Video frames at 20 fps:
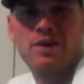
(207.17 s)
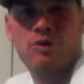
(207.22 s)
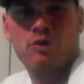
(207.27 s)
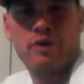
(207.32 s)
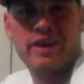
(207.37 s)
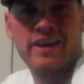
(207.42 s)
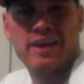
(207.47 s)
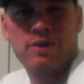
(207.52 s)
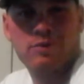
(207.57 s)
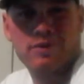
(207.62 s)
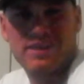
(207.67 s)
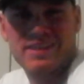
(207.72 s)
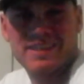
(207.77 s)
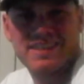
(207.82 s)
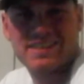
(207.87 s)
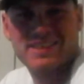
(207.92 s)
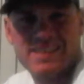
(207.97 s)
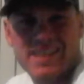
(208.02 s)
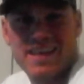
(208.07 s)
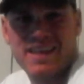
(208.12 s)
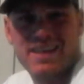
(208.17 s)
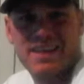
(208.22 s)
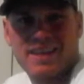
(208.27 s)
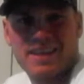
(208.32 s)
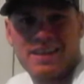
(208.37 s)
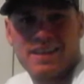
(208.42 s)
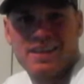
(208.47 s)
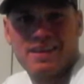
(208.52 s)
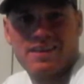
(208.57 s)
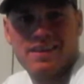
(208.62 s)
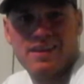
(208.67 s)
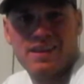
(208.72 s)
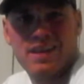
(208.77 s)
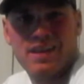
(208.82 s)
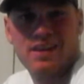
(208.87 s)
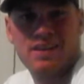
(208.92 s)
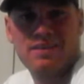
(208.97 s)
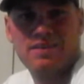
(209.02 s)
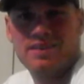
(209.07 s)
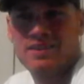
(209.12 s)
like cricket with the stick,
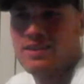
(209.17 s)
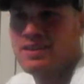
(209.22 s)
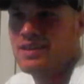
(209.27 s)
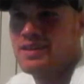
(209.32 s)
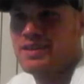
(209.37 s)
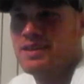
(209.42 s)
you know?